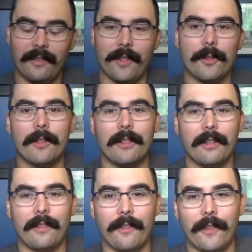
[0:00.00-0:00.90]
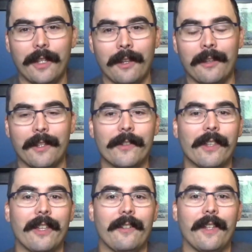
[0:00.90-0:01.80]
Their thing is
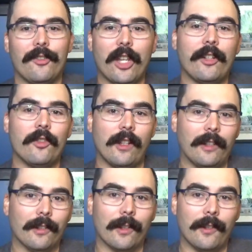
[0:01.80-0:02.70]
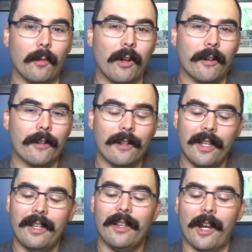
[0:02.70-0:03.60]
that they change color in the water.
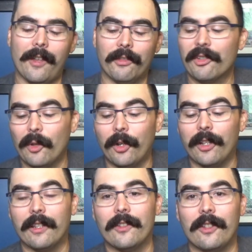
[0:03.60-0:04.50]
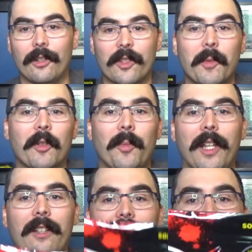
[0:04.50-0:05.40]
And their slogan is, Smart
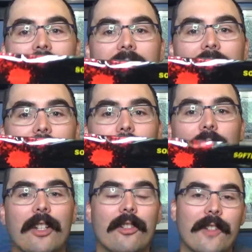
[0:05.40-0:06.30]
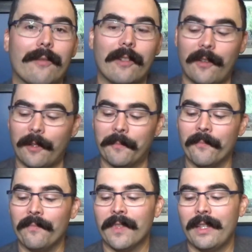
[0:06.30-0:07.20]
Baits, color changes everything.
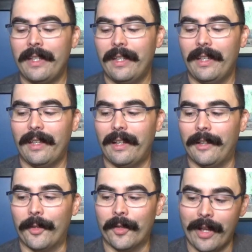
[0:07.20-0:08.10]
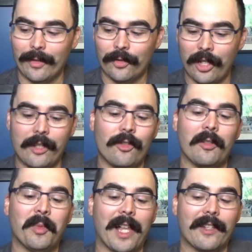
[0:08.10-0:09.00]
They're color
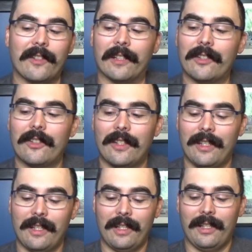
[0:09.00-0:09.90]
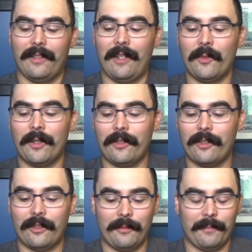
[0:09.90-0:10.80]
changing plastics. These
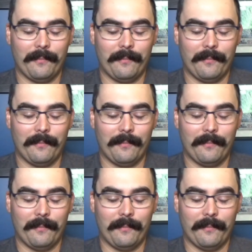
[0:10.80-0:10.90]
ones